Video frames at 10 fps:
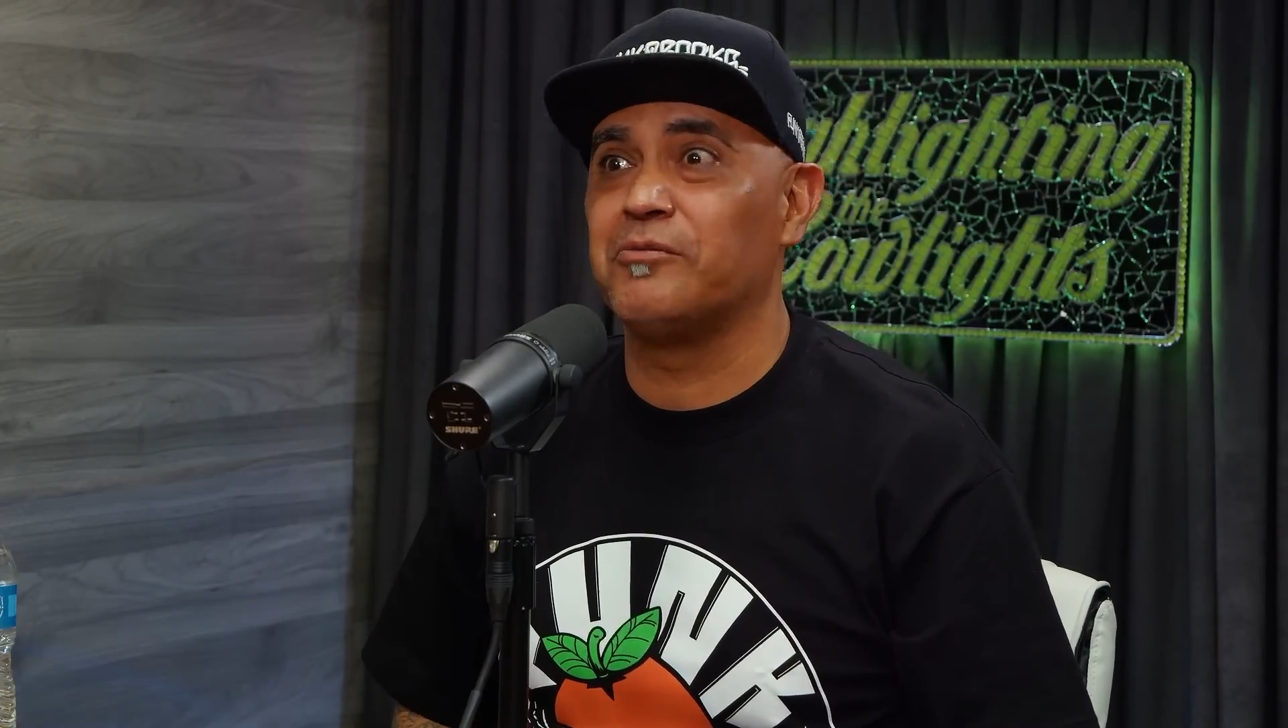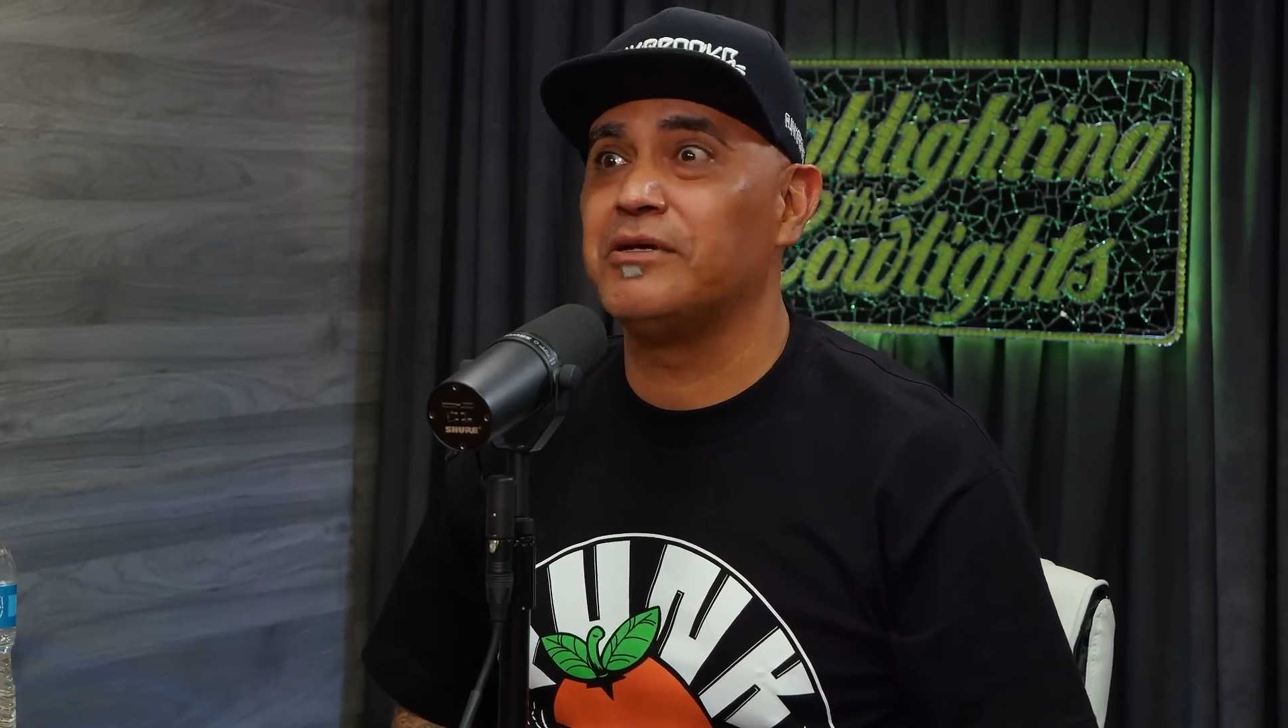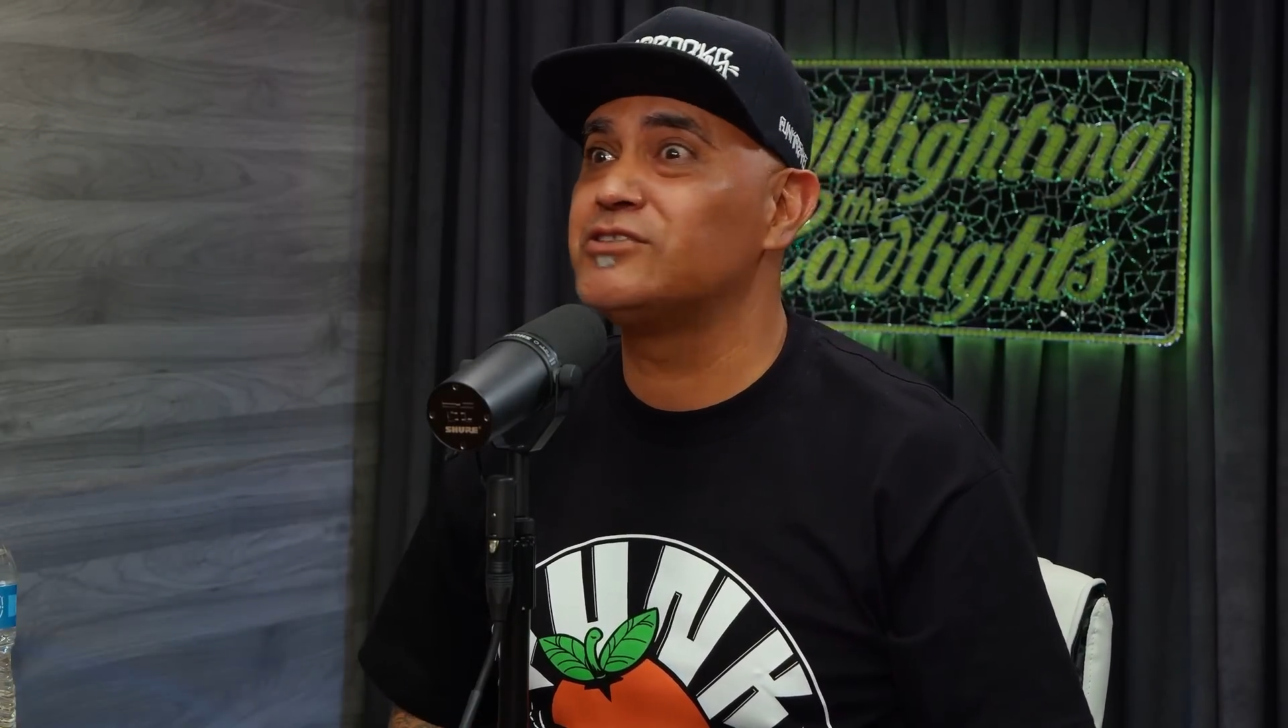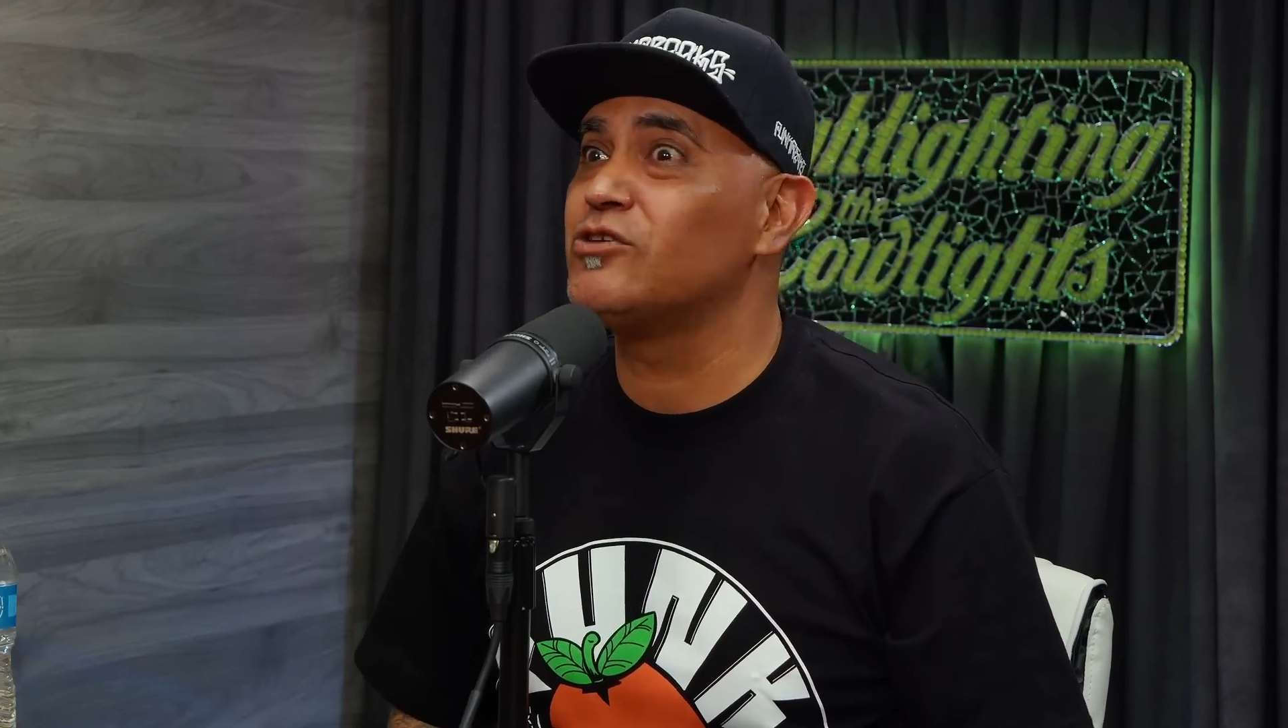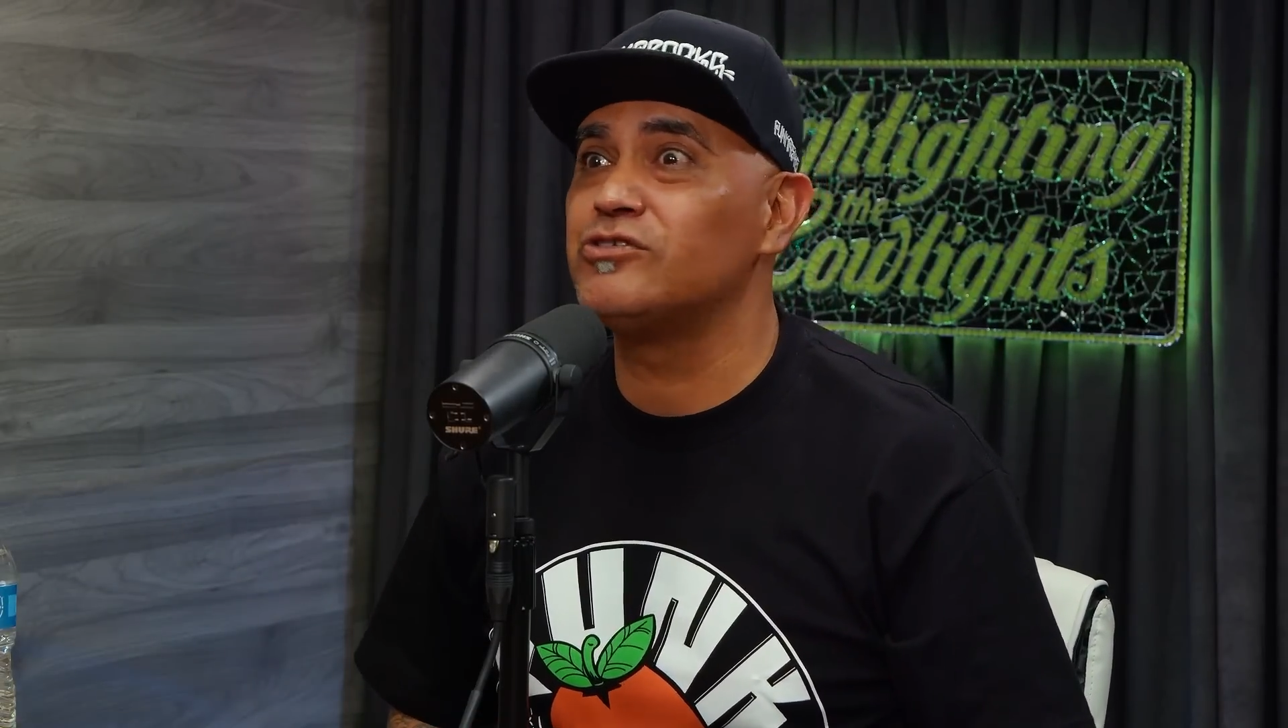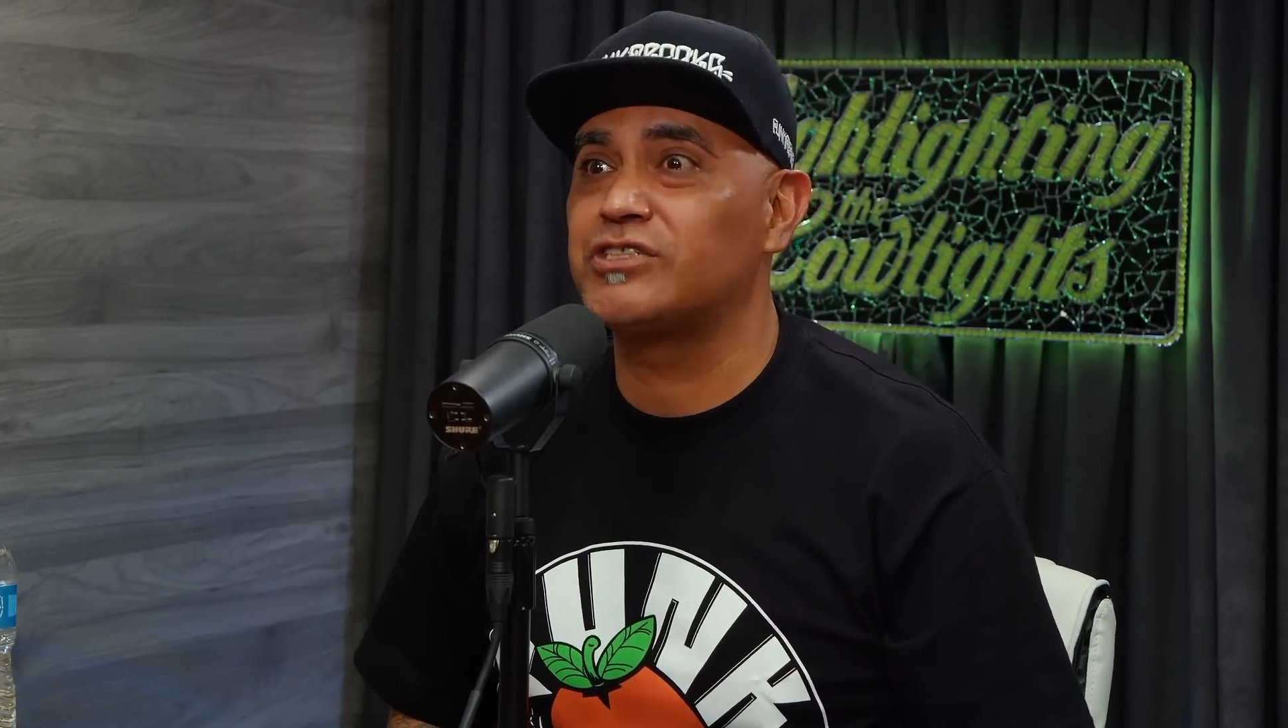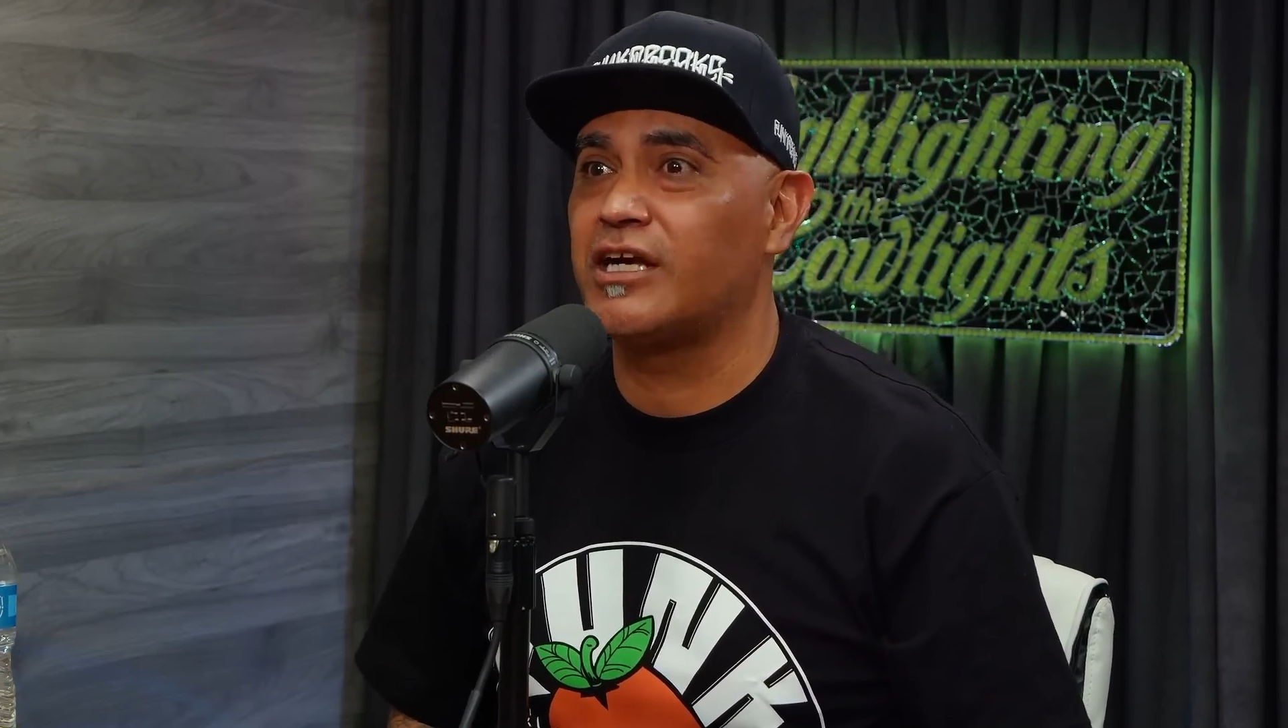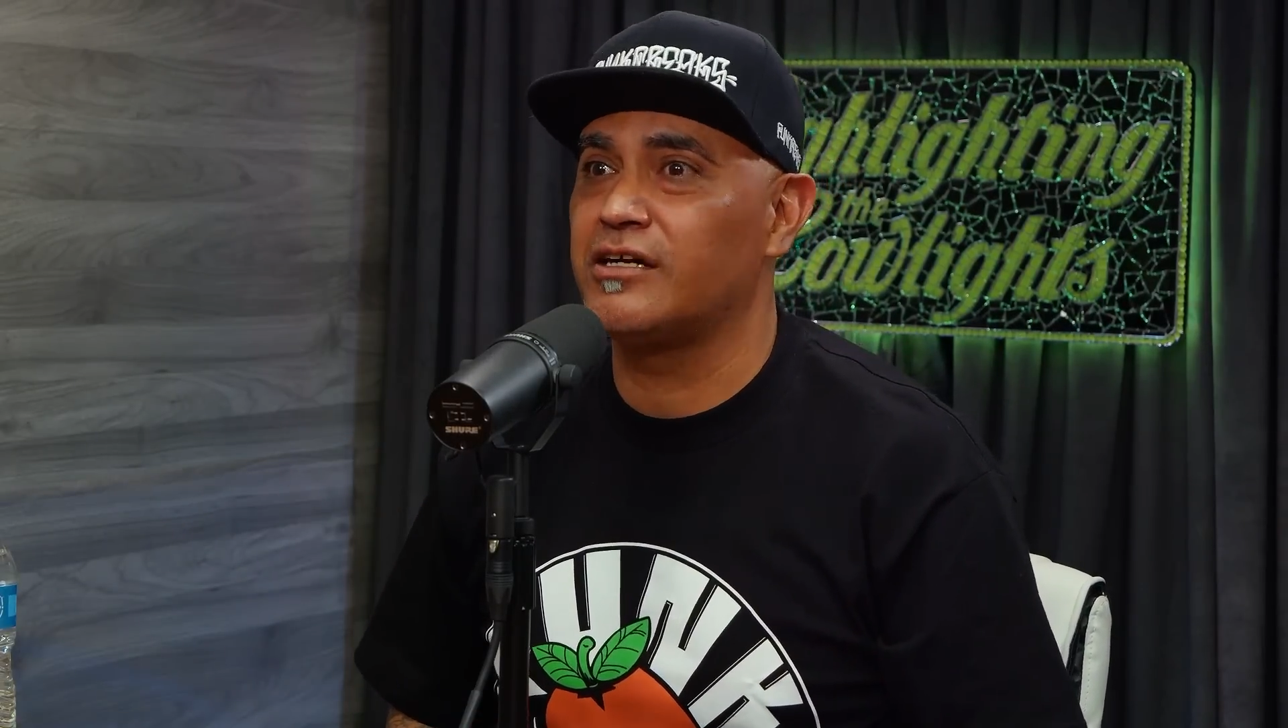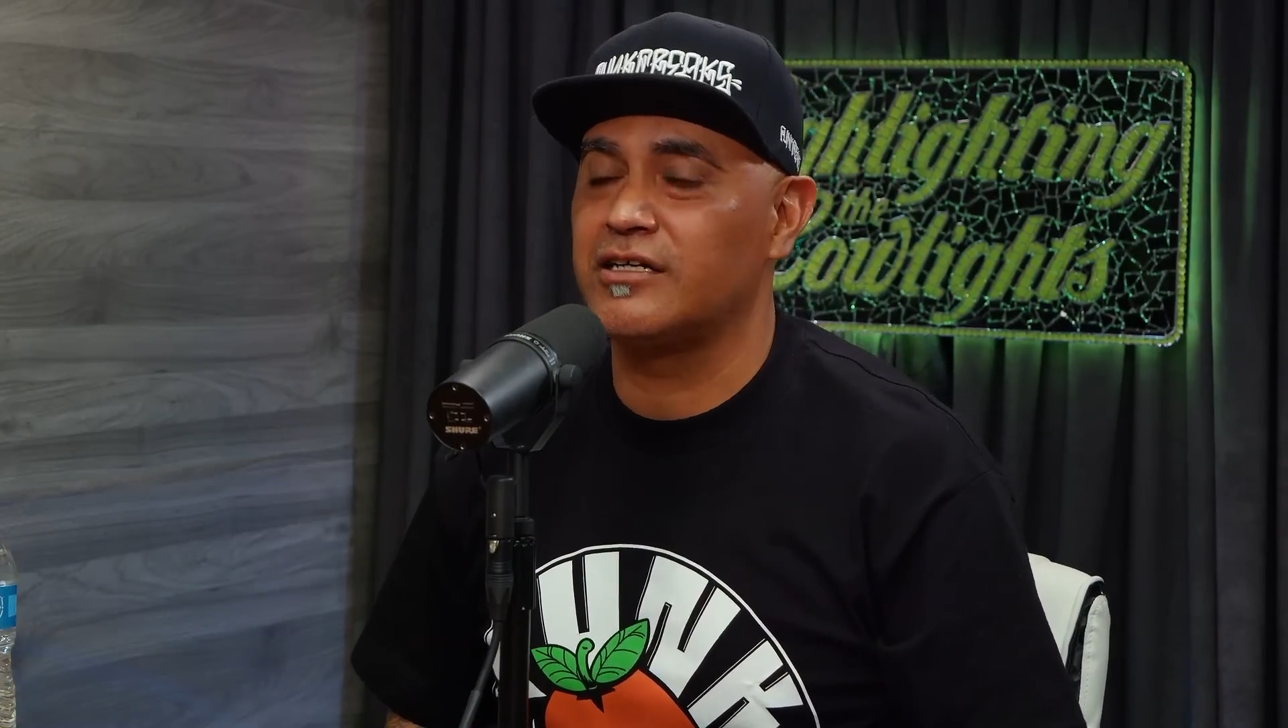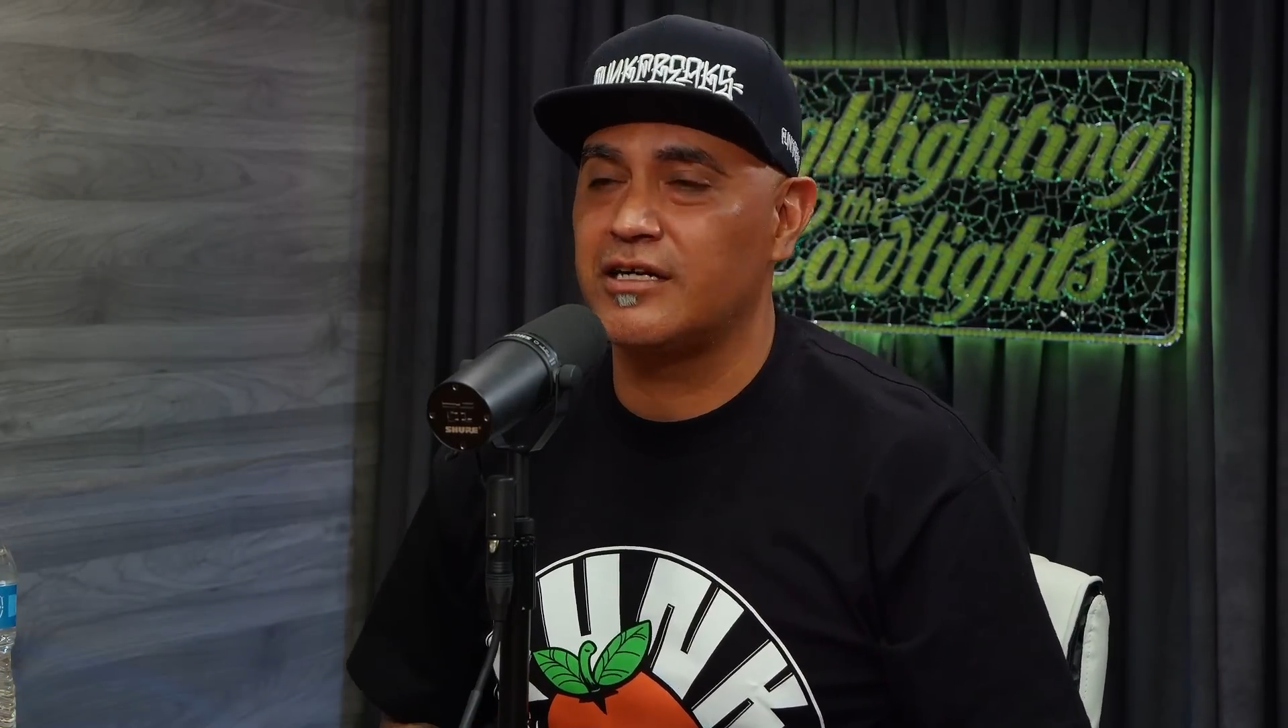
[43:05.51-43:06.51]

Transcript: and be so scared.